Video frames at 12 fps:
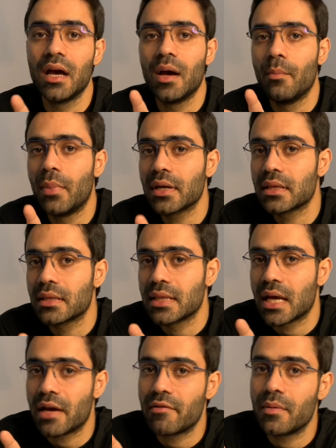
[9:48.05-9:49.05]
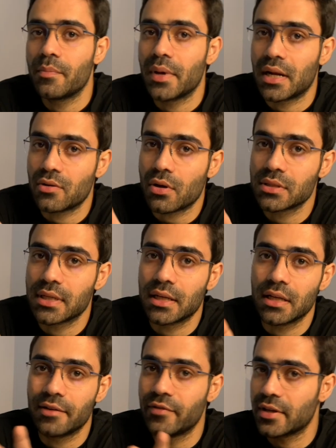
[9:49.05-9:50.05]
But they have a paradoxical
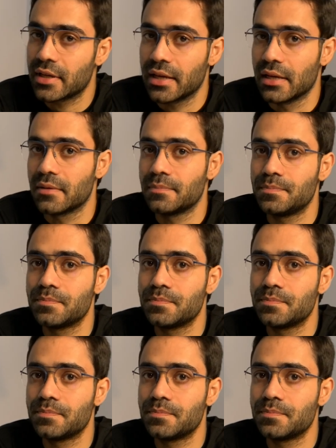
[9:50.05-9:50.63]
effect here.